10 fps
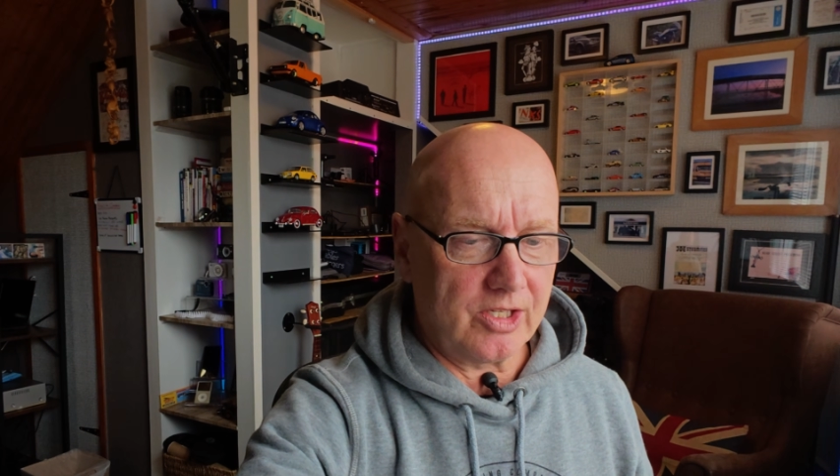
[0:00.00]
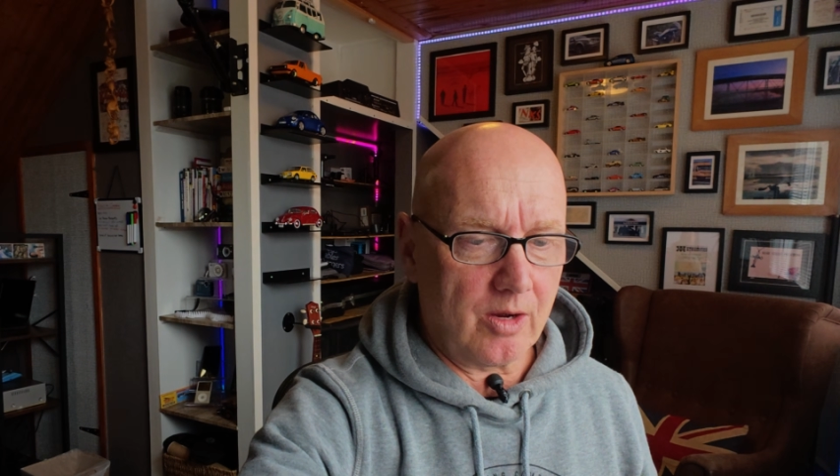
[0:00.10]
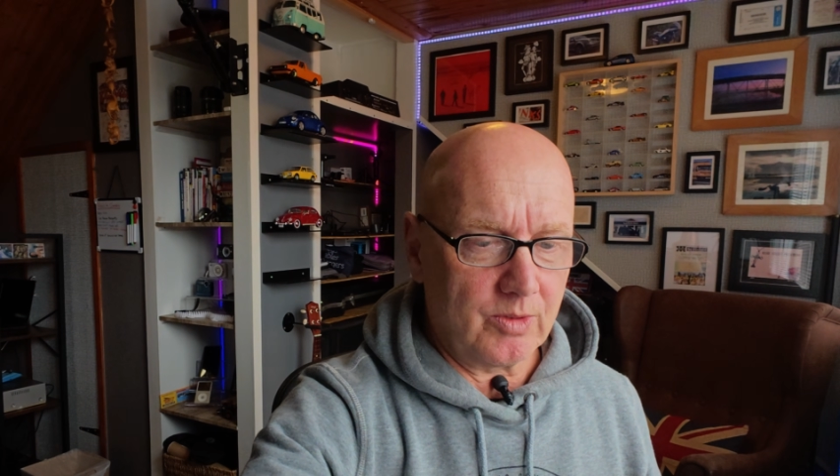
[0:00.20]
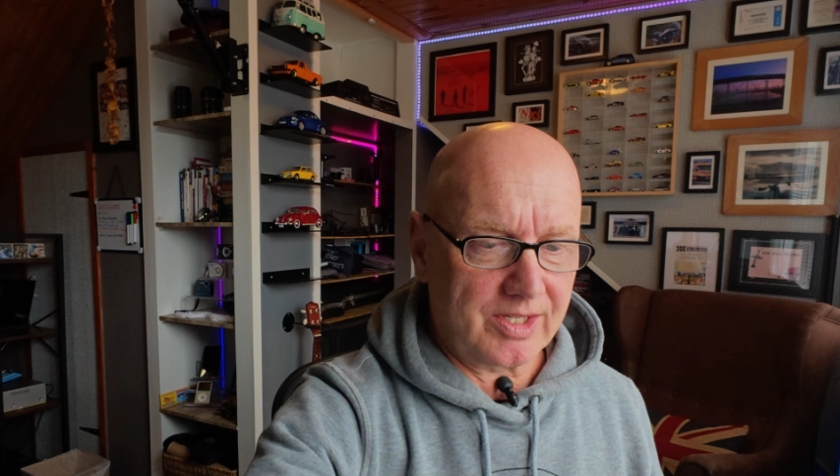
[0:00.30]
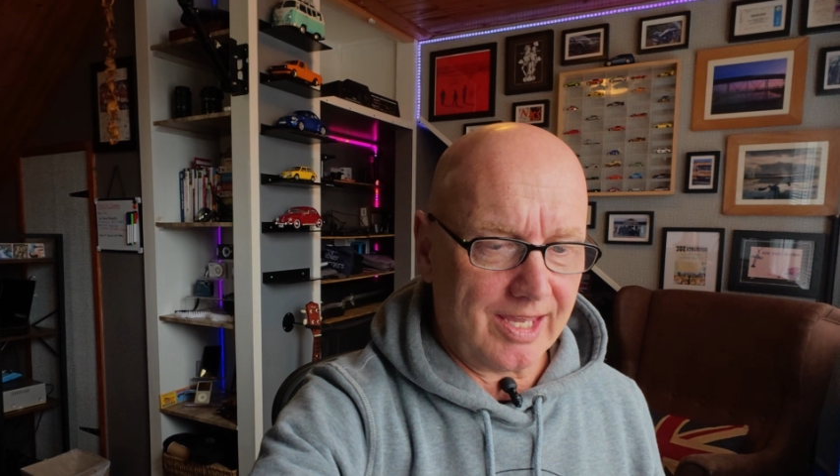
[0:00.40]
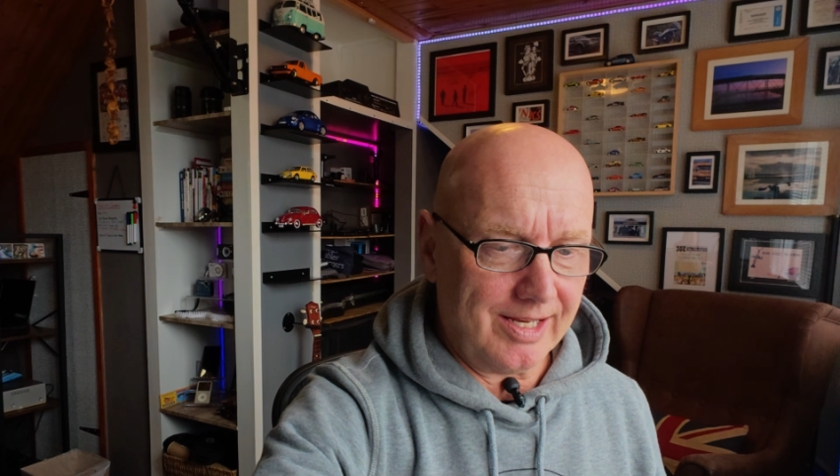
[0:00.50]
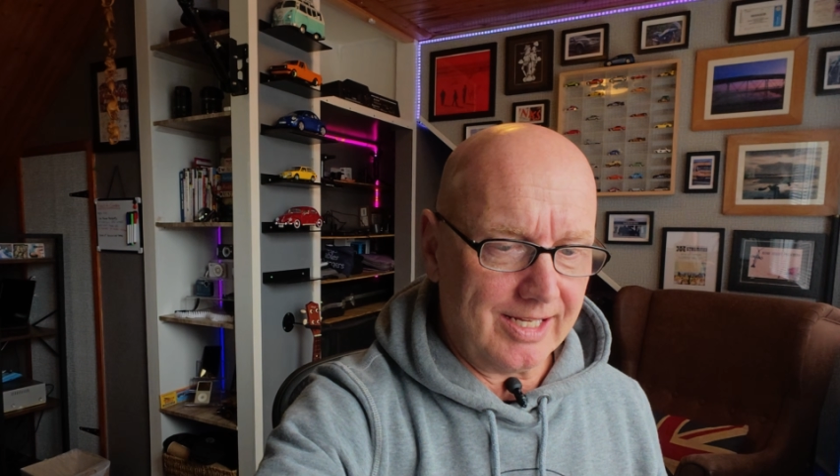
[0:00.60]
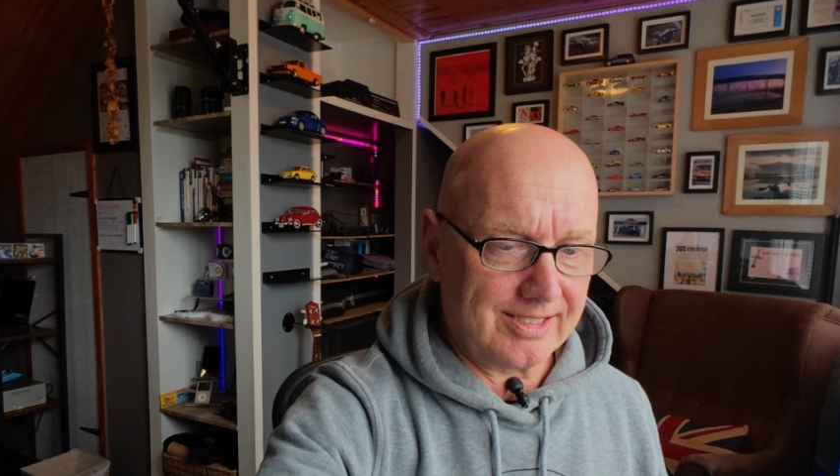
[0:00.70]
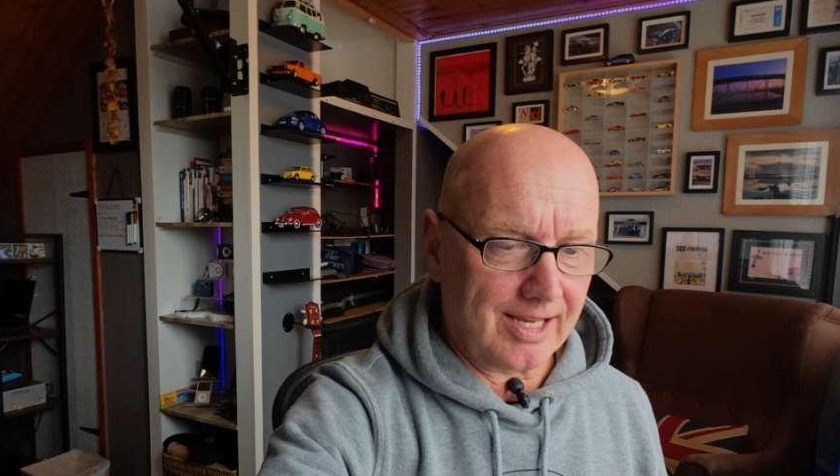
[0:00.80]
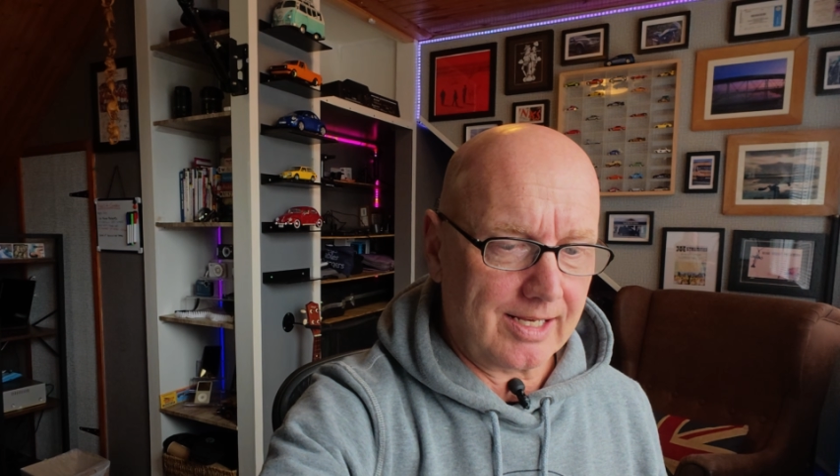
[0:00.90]
and hours getting it
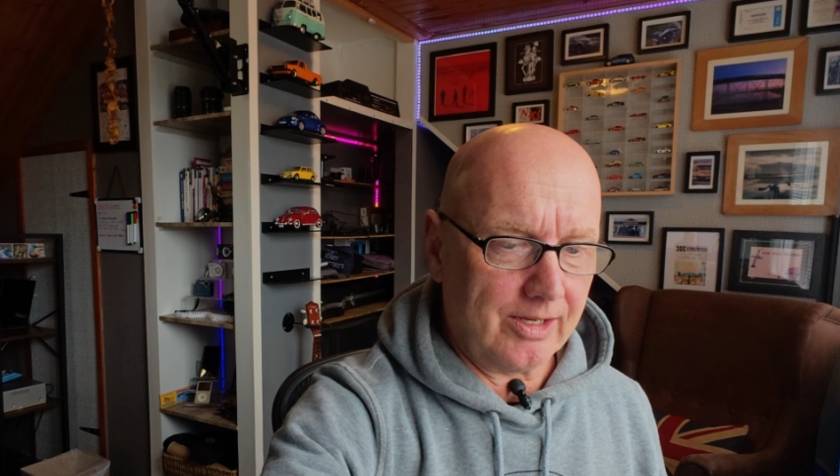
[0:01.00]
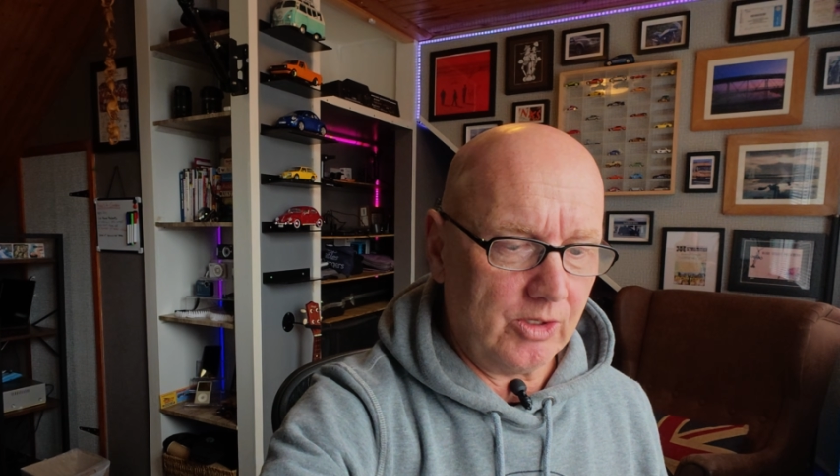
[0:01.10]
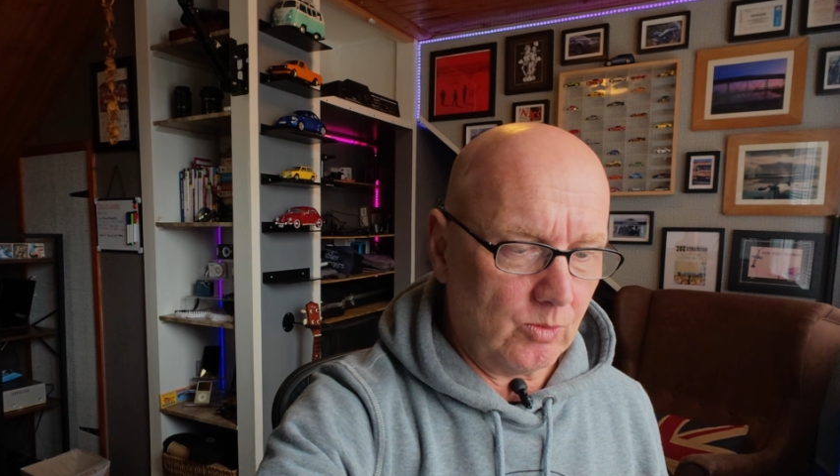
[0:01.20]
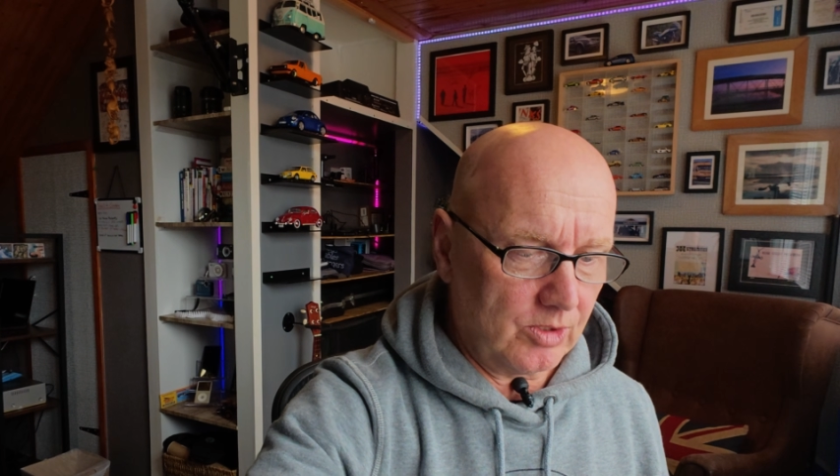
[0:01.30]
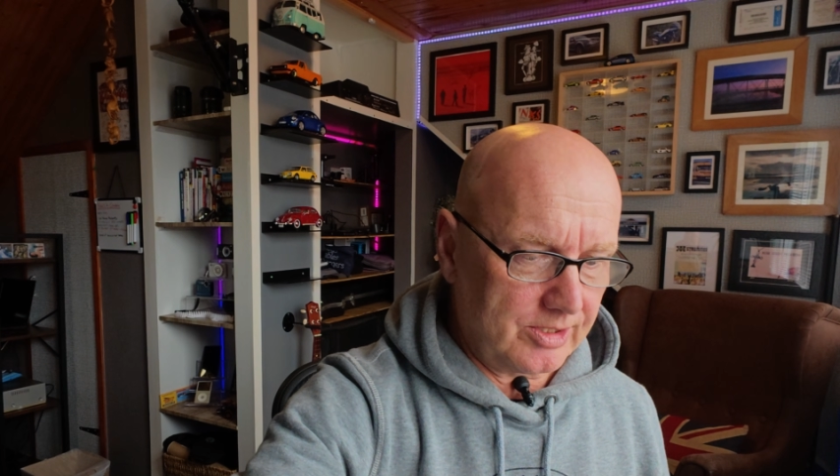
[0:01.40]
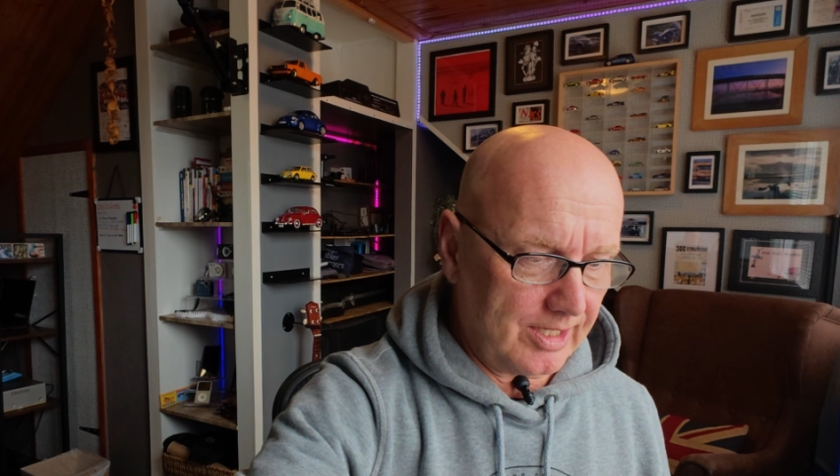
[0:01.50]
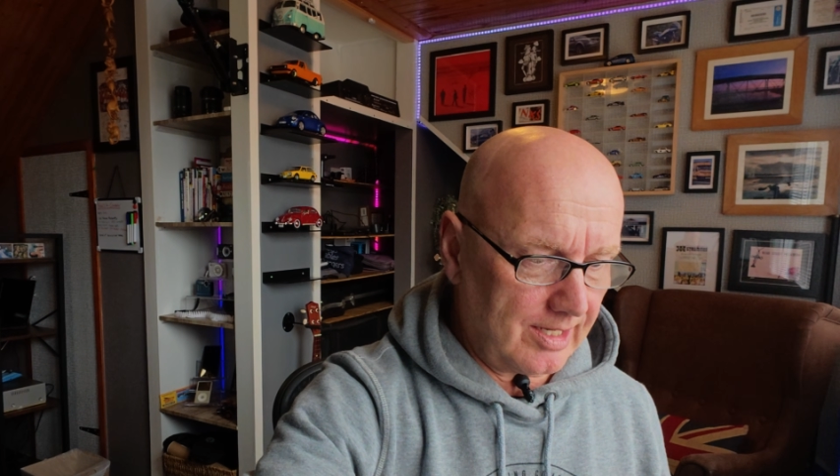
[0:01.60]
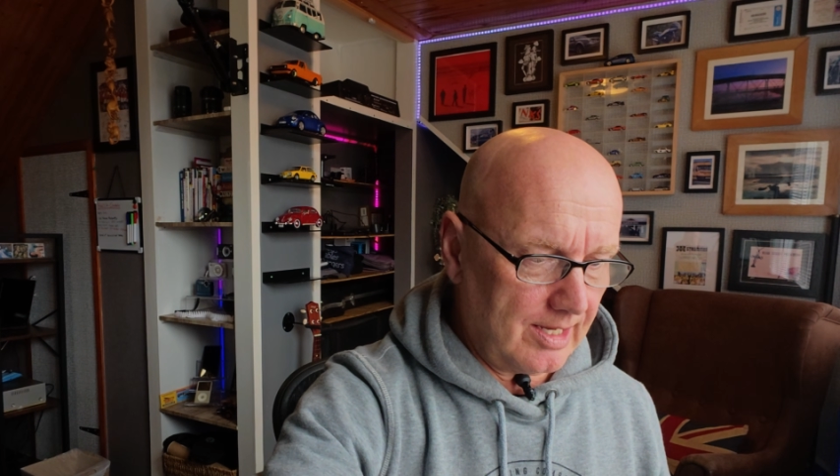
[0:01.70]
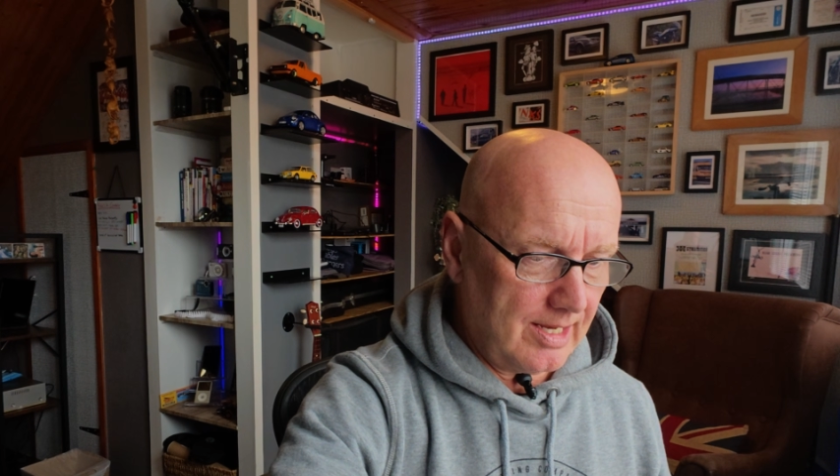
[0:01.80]
exactly how you want it.